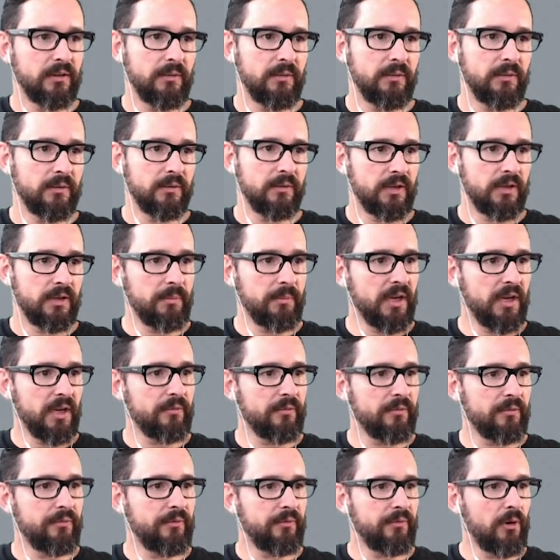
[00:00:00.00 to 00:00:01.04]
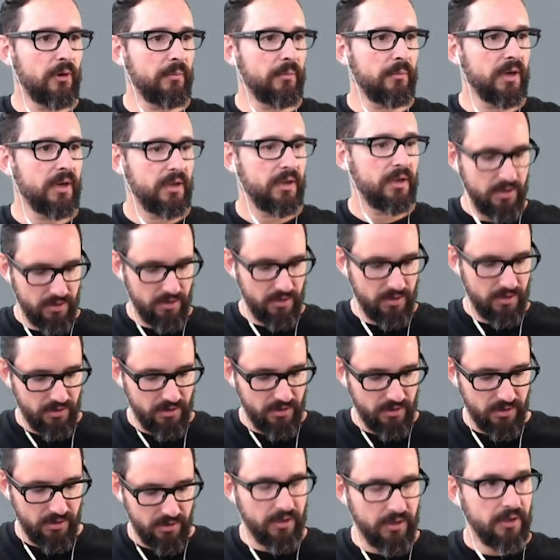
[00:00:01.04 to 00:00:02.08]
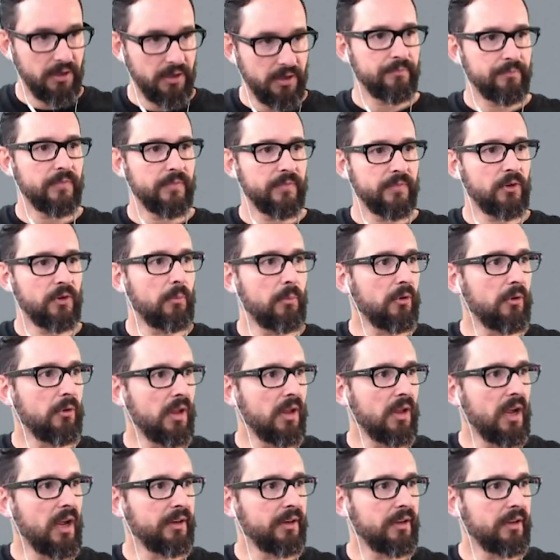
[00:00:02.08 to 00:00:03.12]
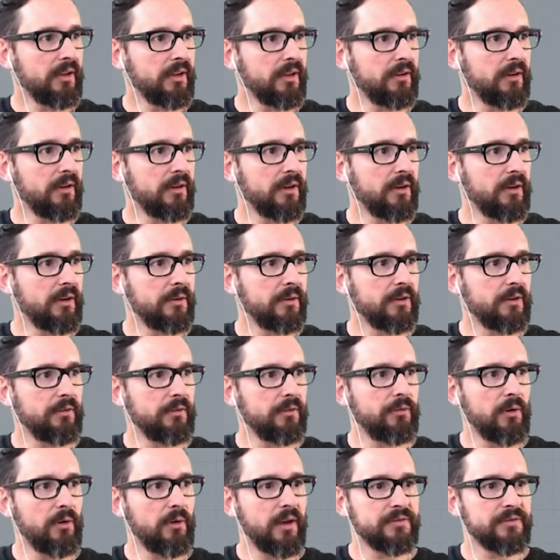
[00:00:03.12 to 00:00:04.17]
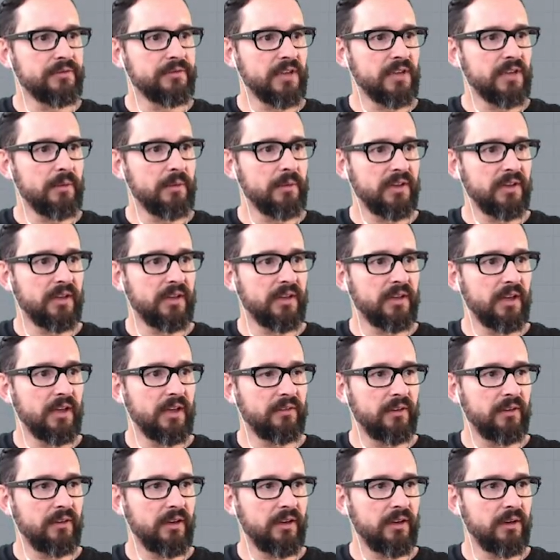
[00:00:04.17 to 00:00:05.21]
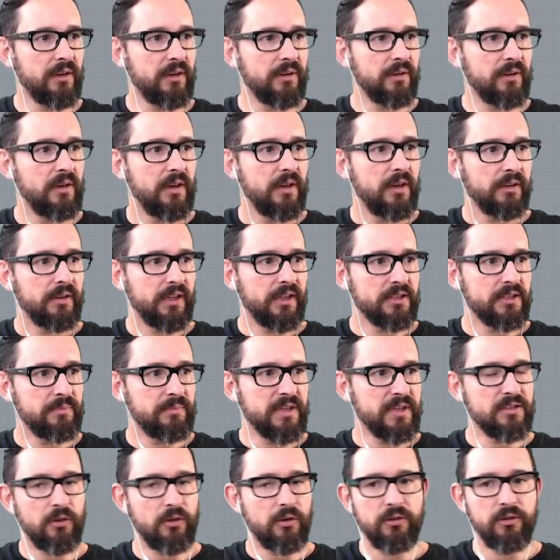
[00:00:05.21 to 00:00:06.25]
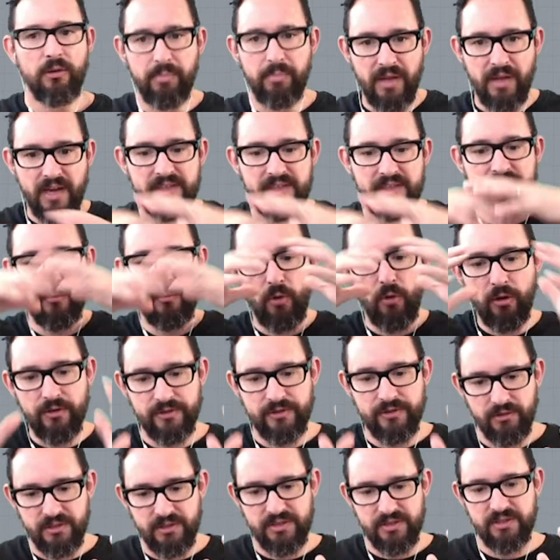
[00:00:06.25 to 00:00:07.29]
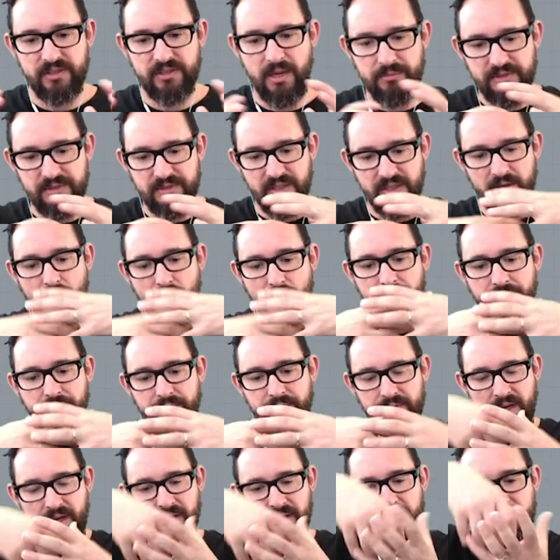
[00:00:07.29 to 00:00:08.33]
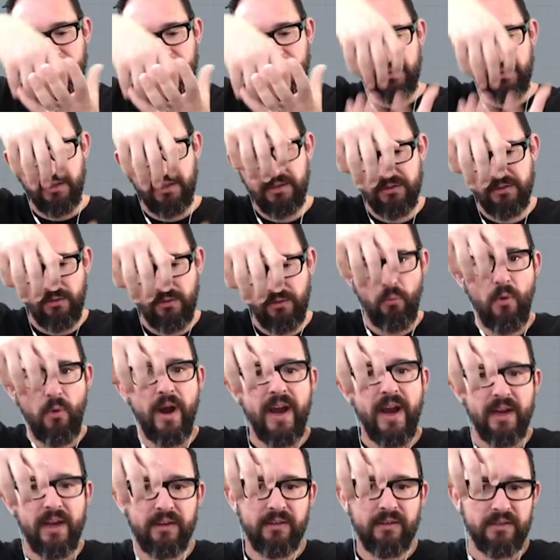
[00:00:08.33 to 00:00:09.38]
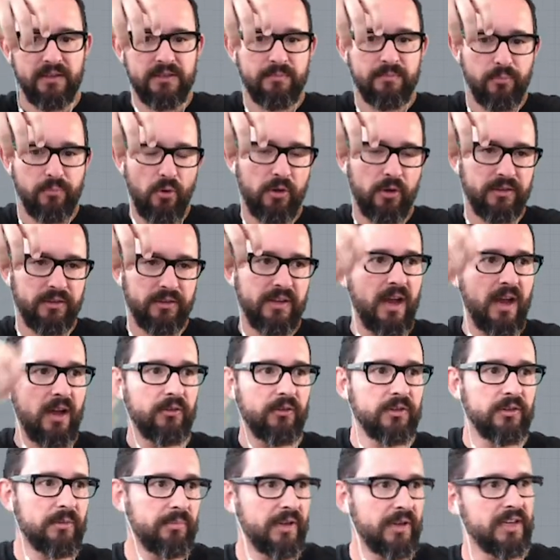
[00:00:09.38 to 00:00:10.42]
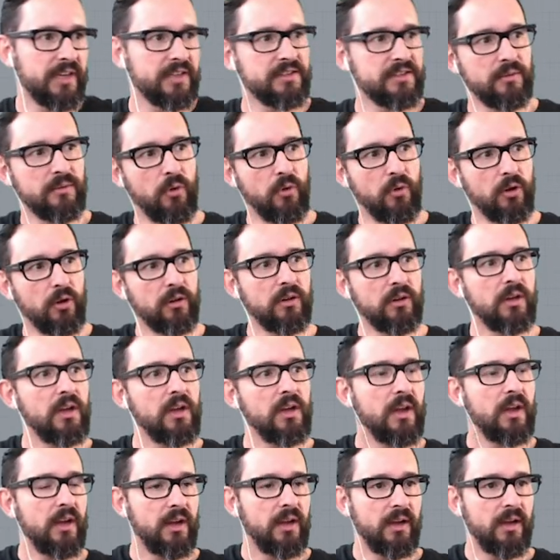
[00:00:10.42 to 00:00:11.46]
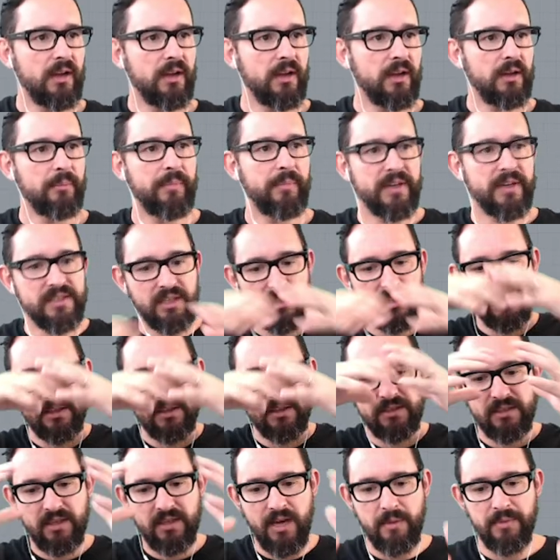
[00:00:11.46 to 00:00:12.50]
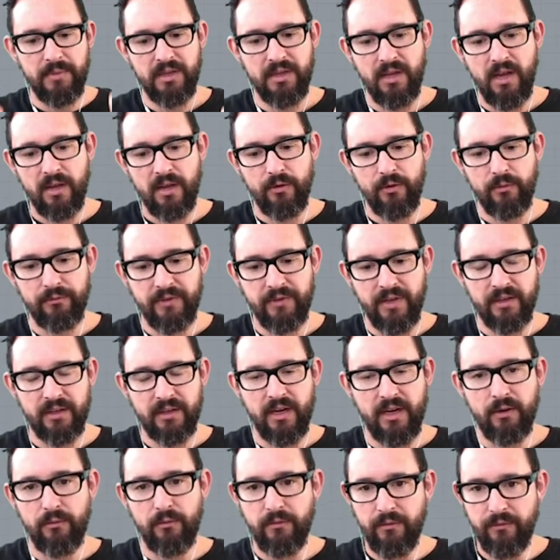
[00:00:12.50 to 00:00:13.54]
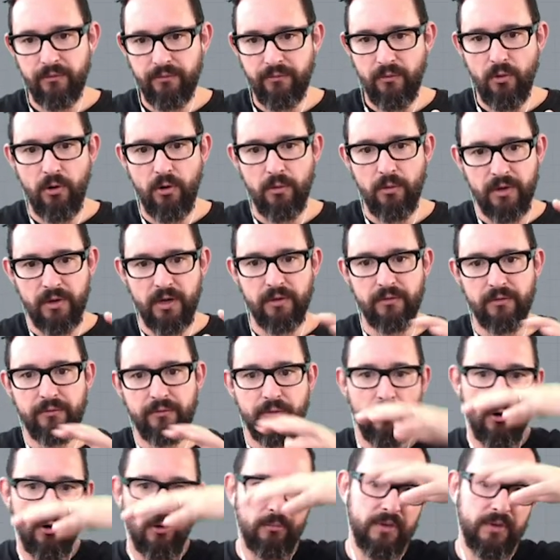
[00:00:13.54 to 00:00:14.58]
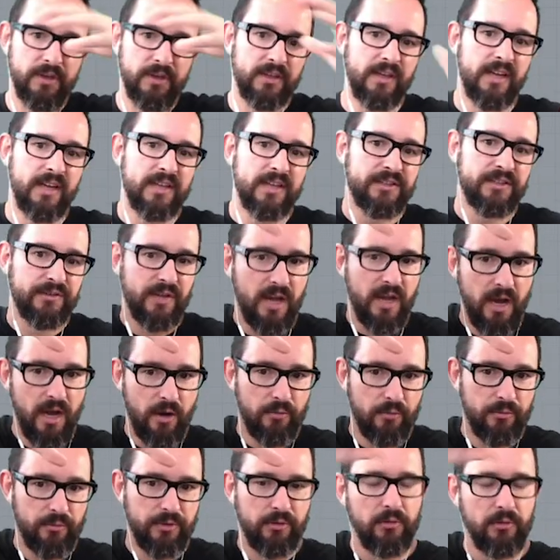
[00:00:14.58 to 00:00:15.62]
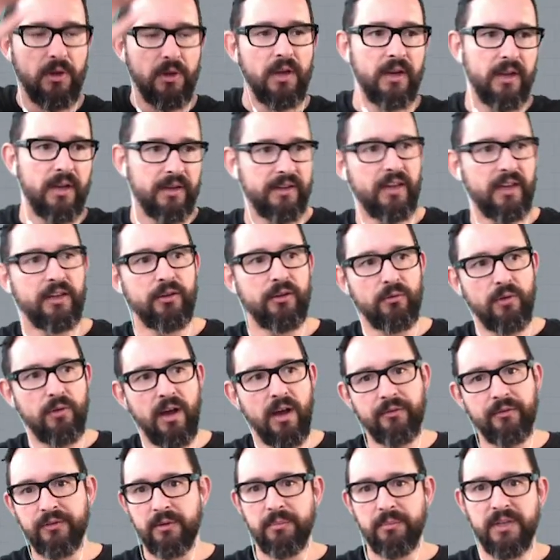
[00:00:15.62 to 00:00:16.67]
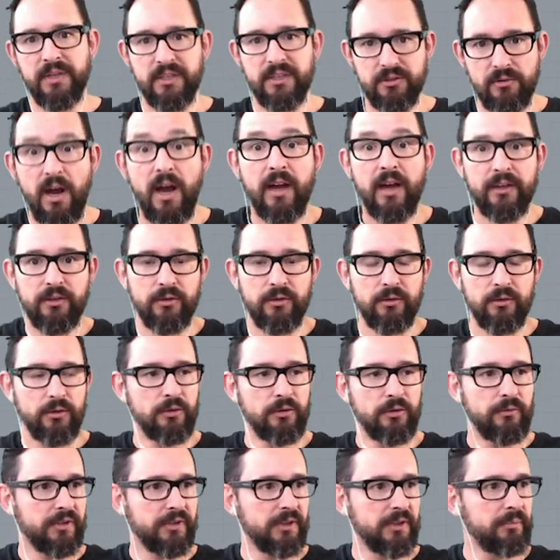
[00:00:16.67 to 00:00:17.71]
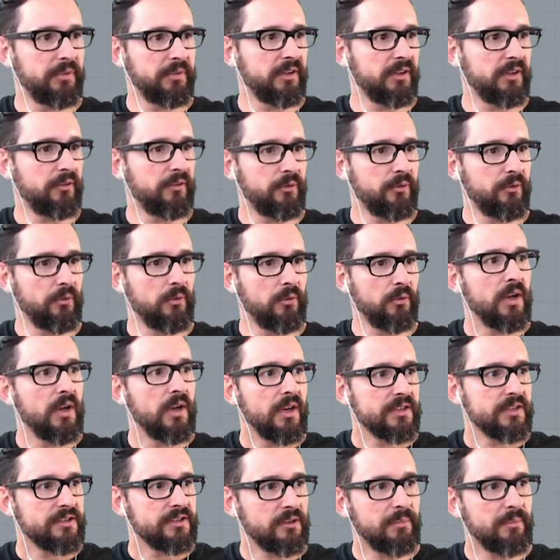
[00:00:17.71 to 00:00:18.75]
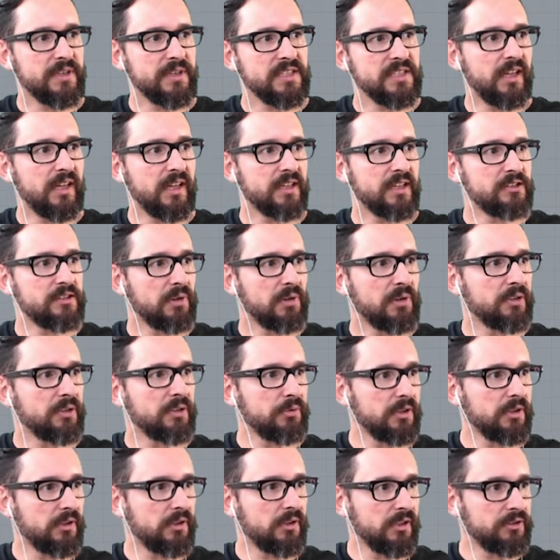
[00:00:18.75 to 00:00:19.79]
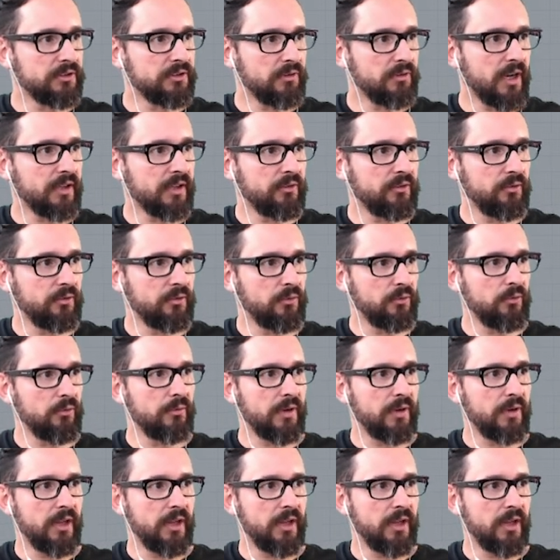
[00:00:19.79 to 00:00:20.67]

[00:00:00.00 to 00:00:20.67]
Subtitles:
coming up from a normal line. And if you have something that's based on your plaster model, so it's something of that the weight is brought down the plaster model, basically it's coming down on that kind of a form, curved form, and that's how you after being dried you flip it through. So basically that's what we could try to